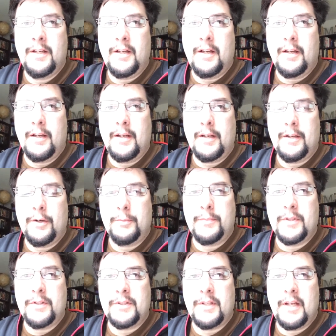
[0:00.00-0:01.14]
Uh, I
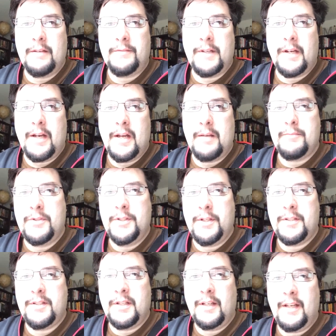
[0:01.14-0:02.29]
hope to save time
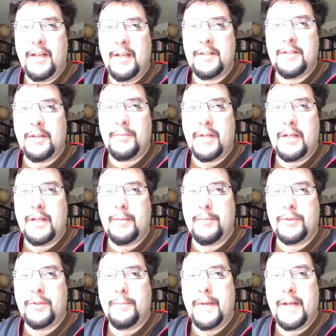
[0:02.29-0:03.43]
just in case I'm not
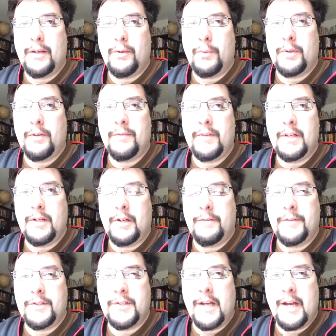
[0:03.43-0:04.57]
able to make one of the
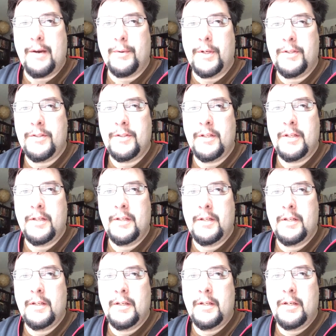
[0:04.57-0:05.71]
office hours.
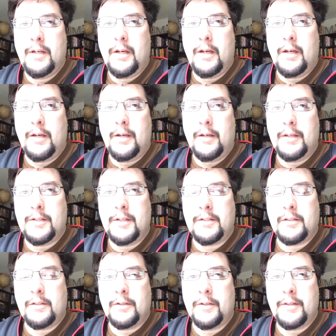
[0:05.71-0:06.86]
Uh, I
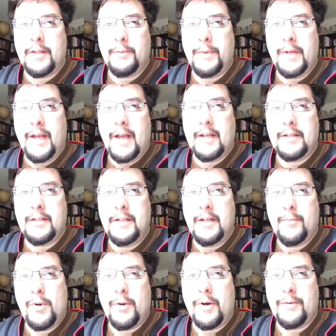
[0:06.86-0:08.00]
just learned that we had to
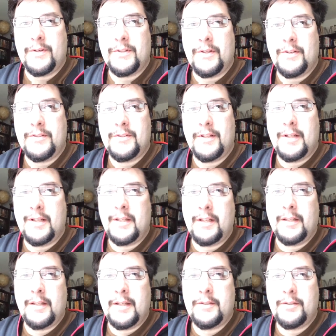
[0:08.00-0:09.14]
demo our results, and I
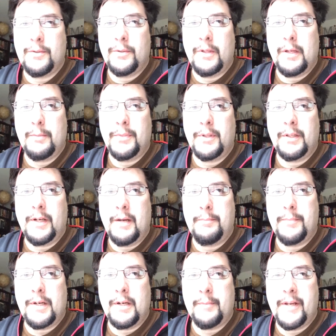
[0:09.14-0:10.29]
think that's cool. I'll pull it
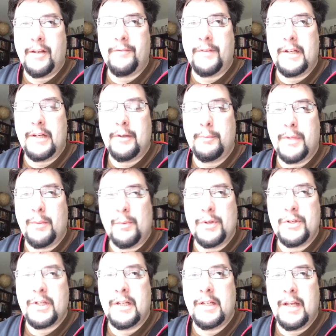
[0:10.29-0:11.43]
up and I'll make a video and
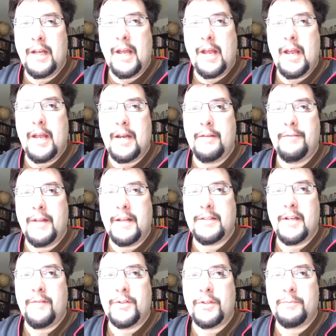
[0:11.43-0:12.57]
publish it, and if that
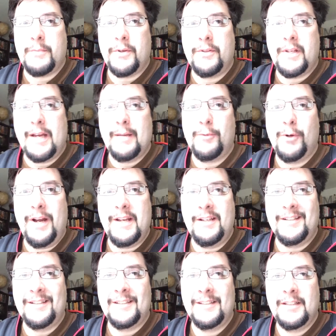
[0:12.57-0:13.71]
saves us both time,
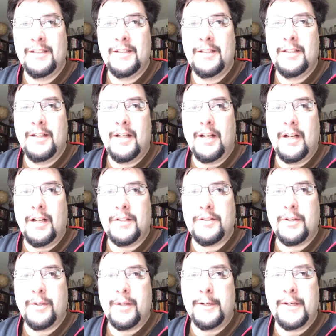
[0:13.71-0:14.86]
great. Uh,
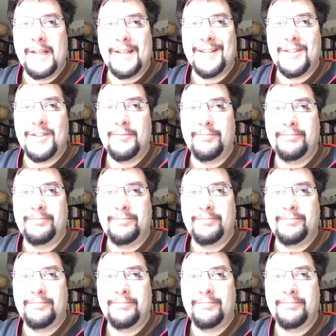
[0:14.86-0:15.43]
so here it is.